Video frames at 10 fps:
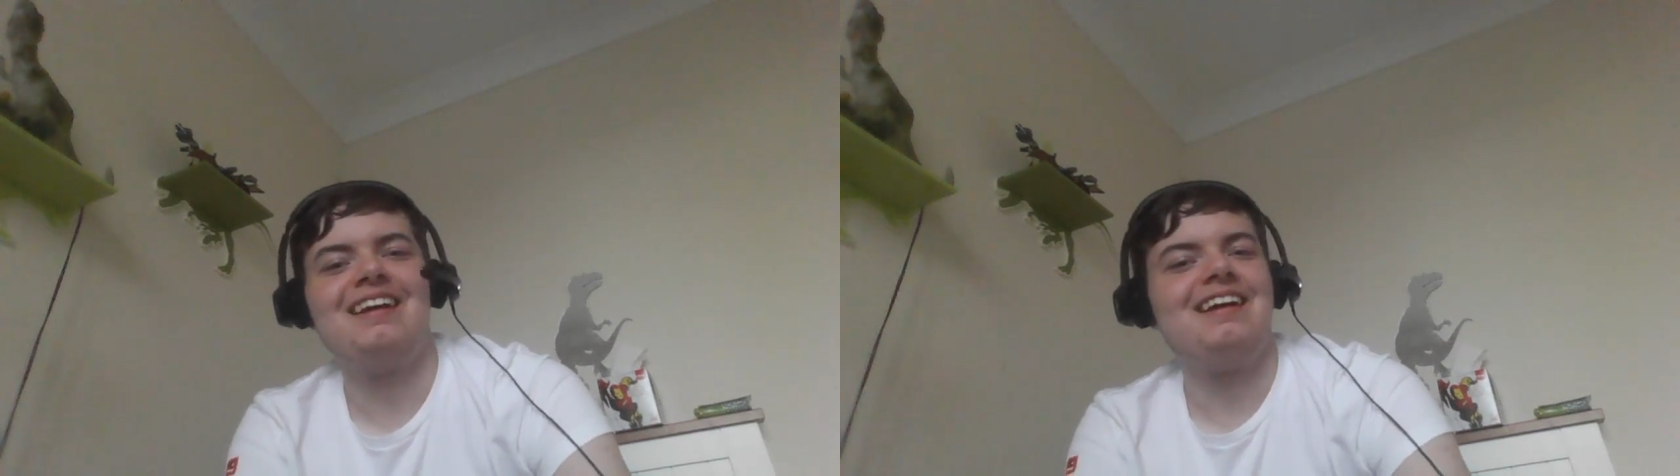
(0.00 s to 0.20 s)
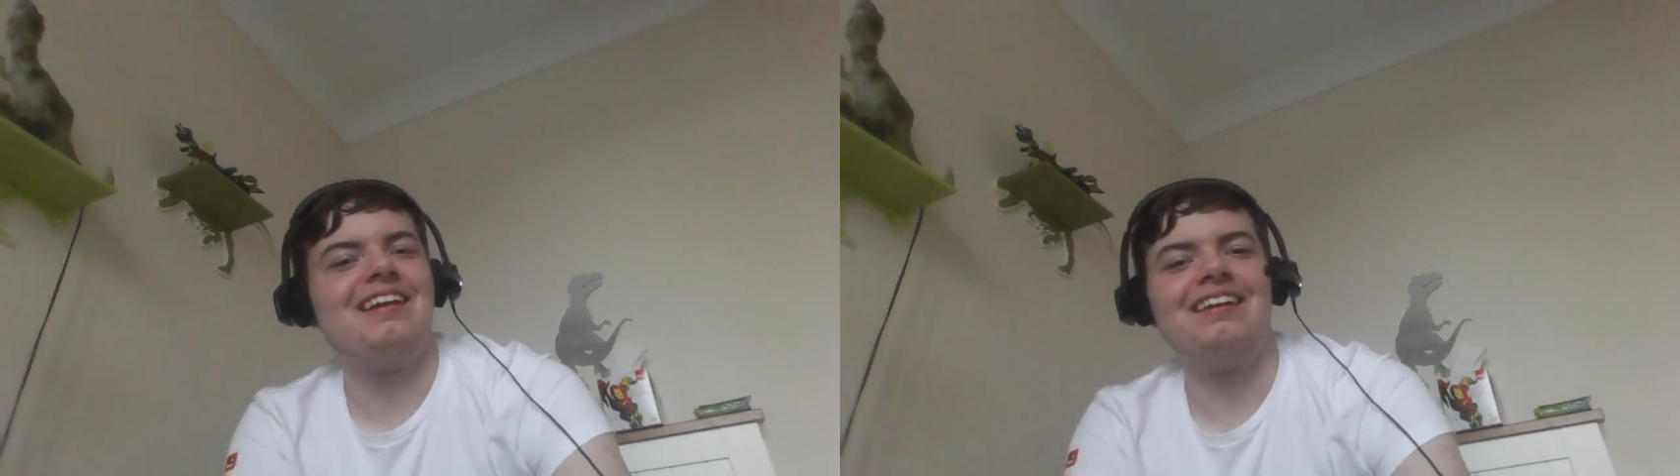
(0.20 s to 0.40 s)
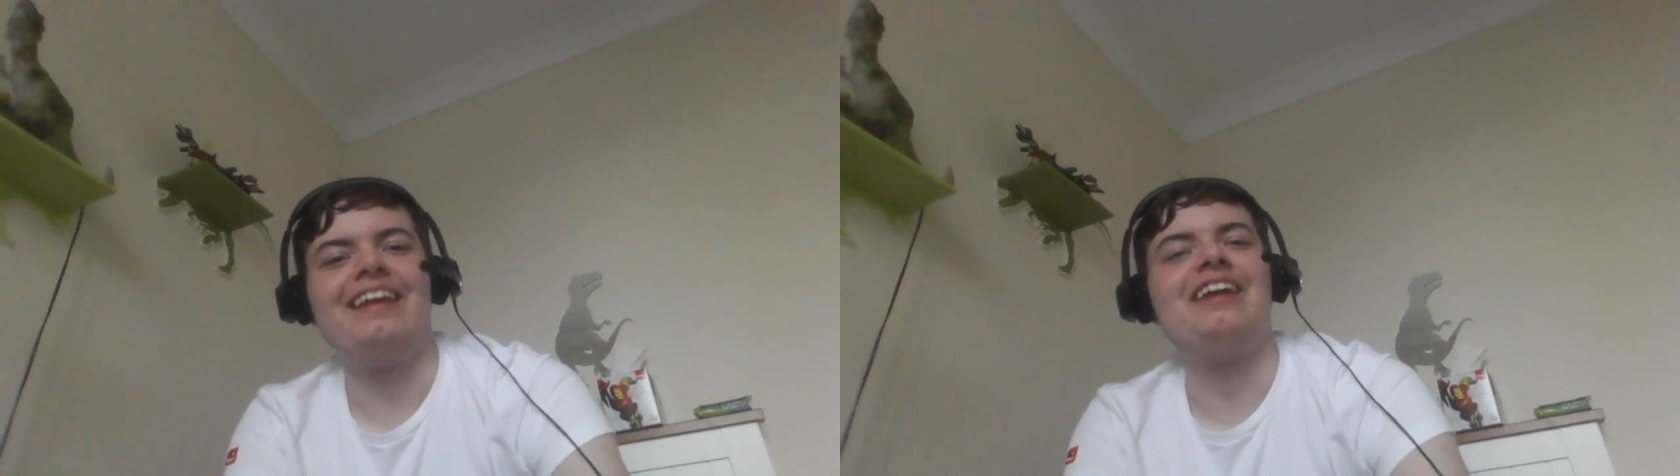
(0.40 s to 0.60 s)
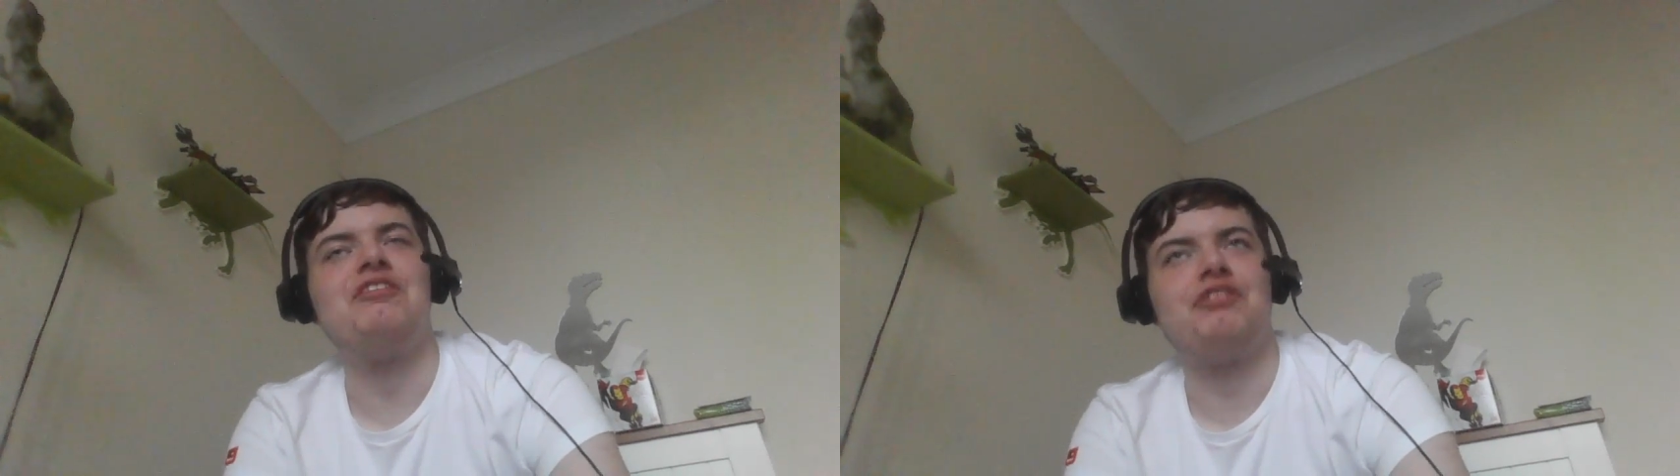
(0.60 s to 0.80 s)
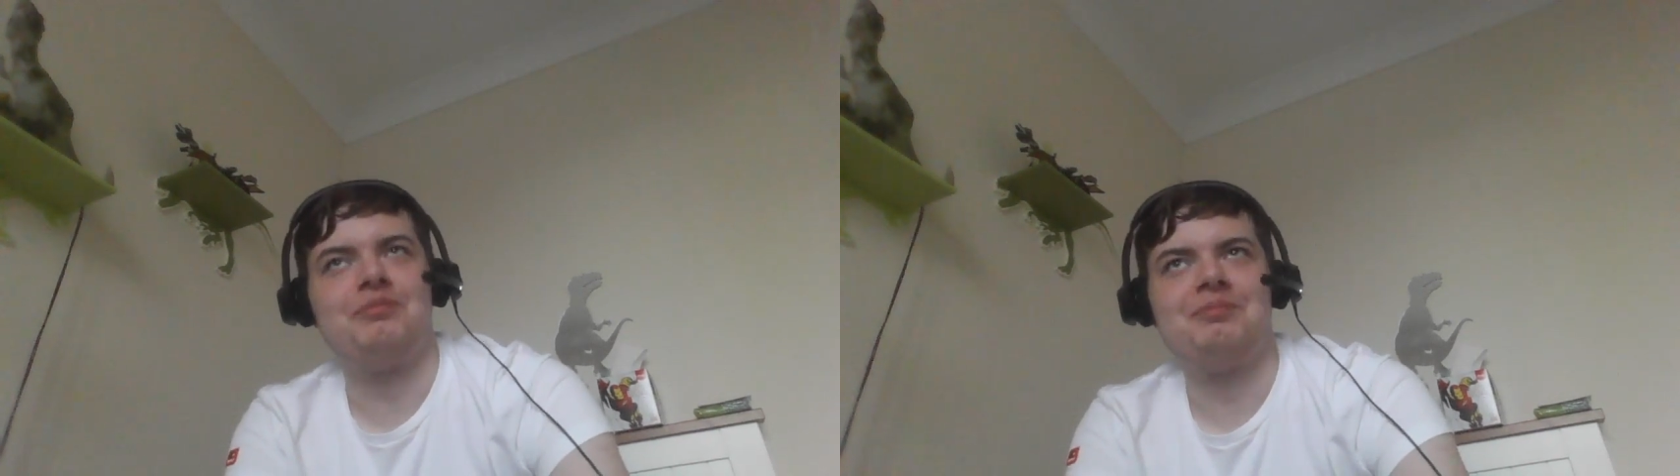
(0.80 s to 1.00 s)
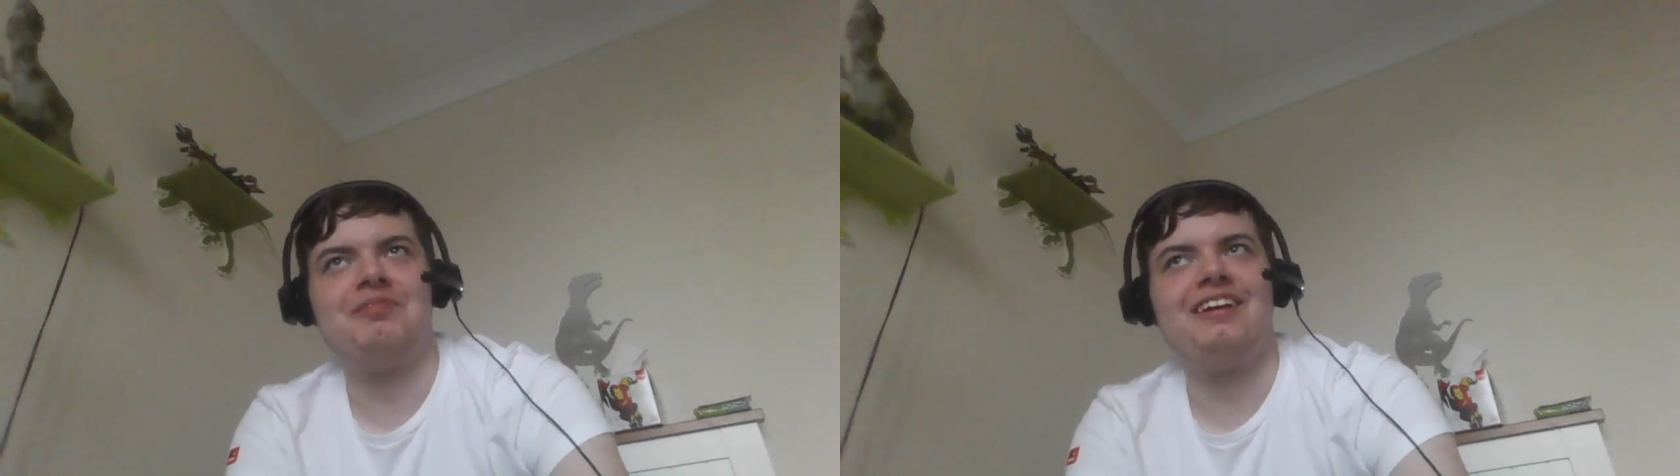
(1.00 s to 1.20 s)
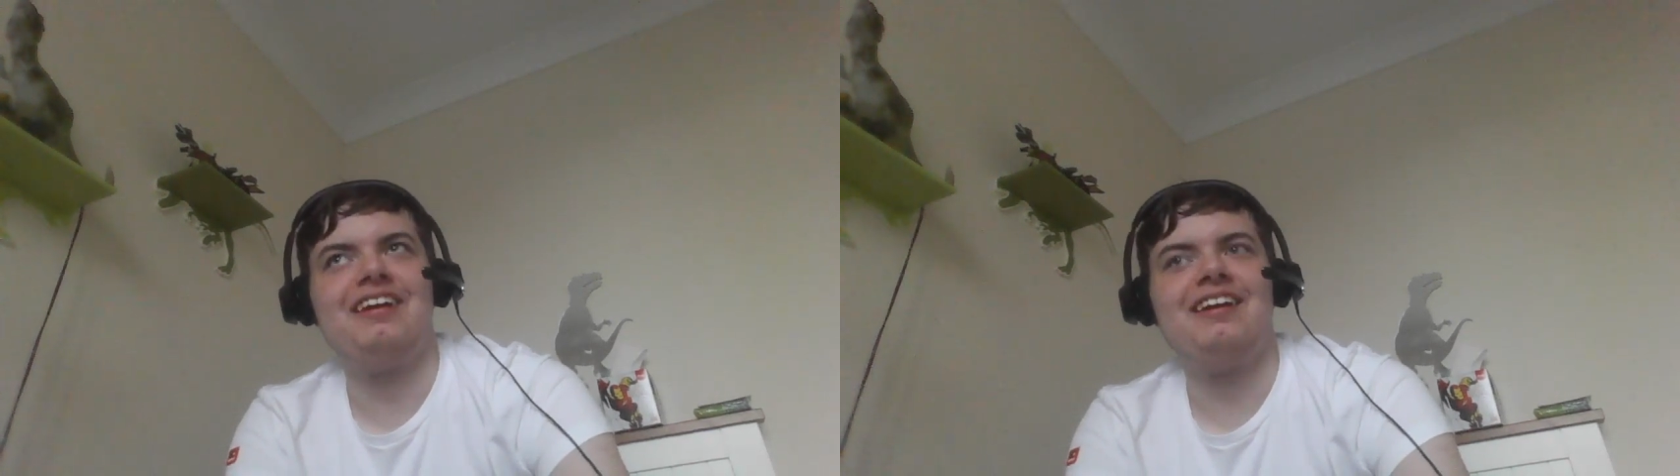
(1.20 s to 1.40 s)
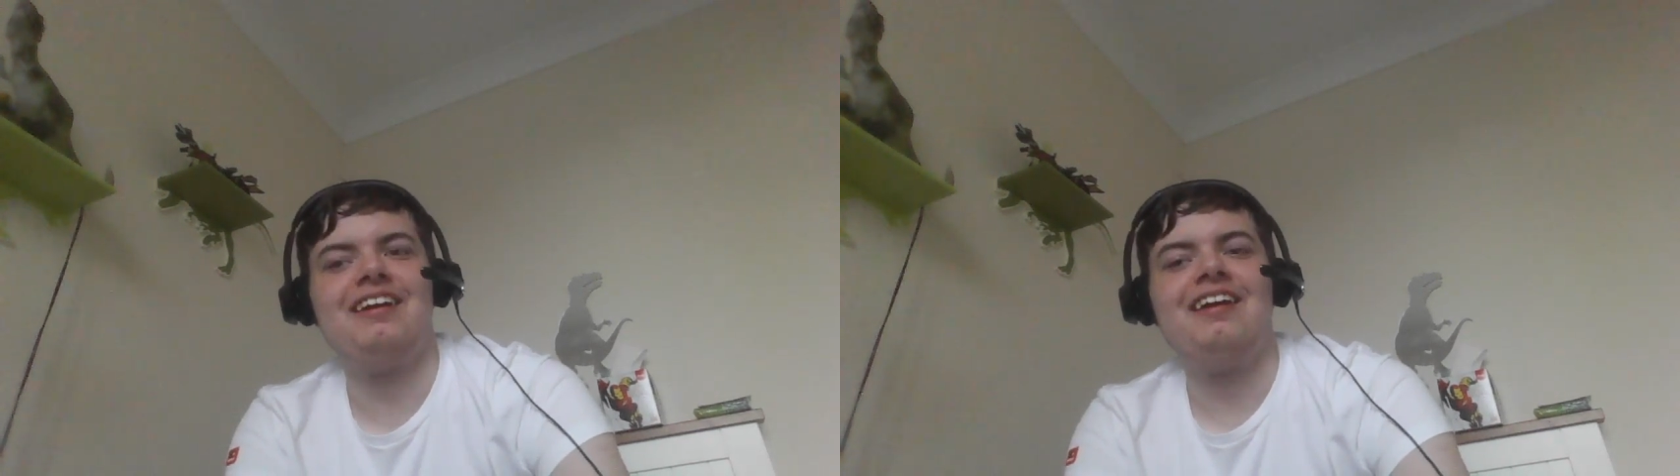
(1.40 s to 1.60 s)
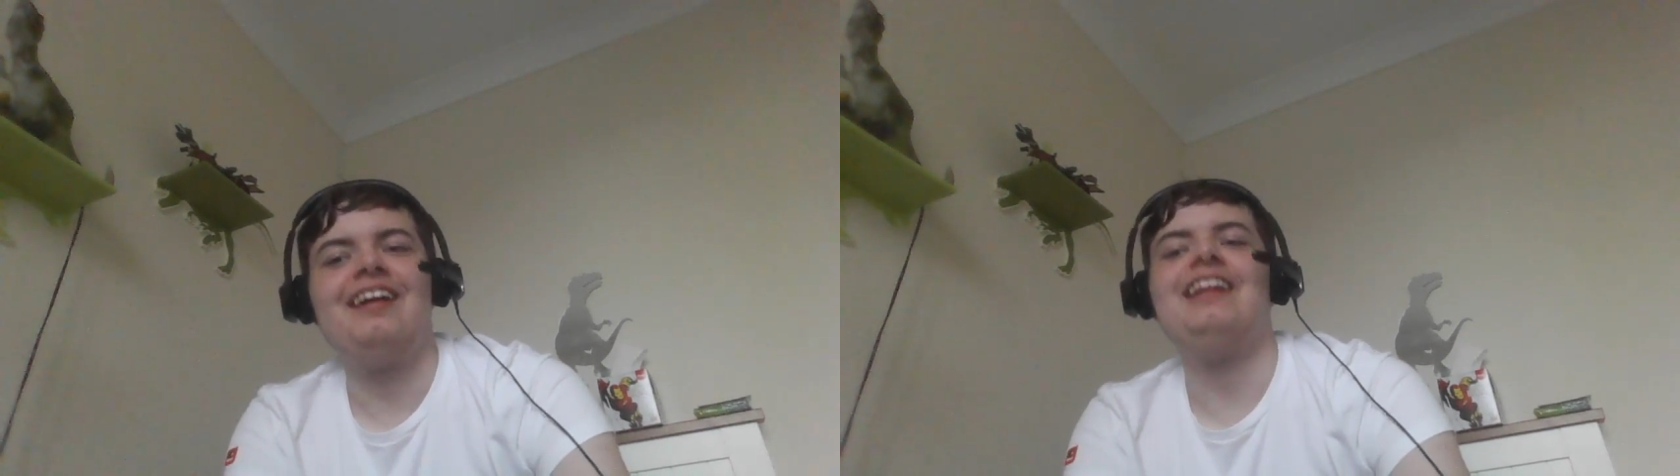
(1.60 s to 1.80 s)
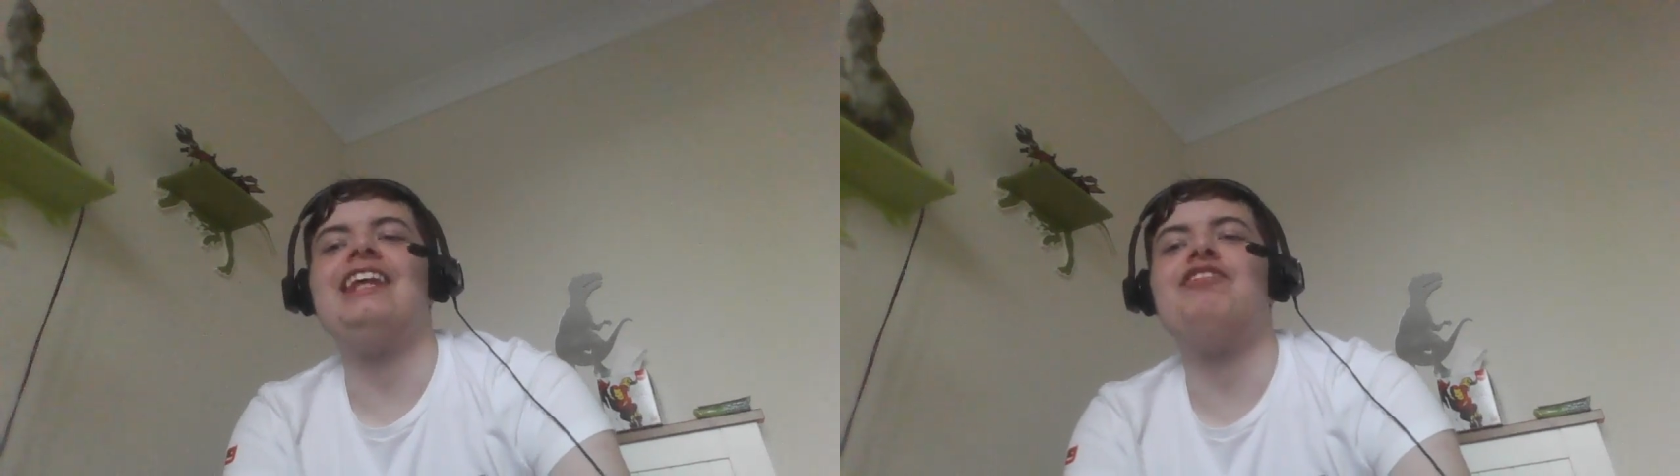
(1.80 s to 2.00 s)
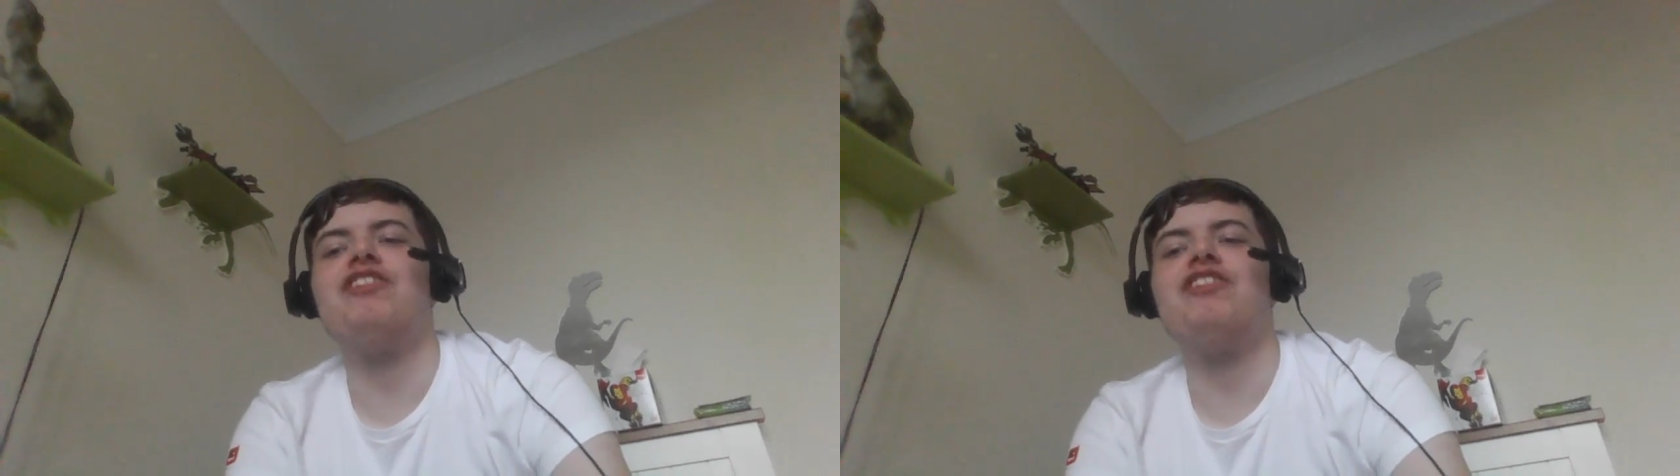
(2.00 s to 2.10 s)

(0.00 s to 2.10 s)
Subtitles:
Leave. Leave